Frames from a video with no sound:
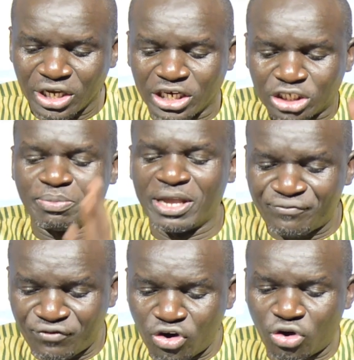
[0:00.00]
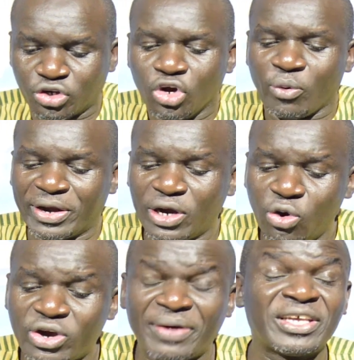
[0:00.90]
It is being followed. When you
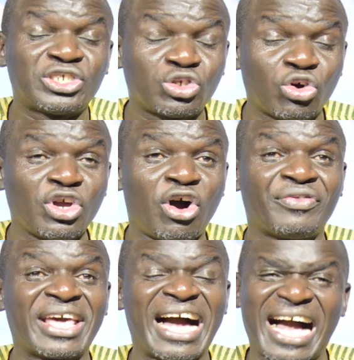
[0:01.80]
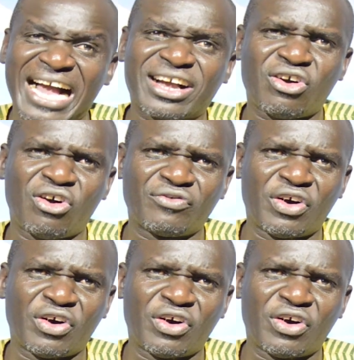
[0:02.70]
look at the story of the Ark of,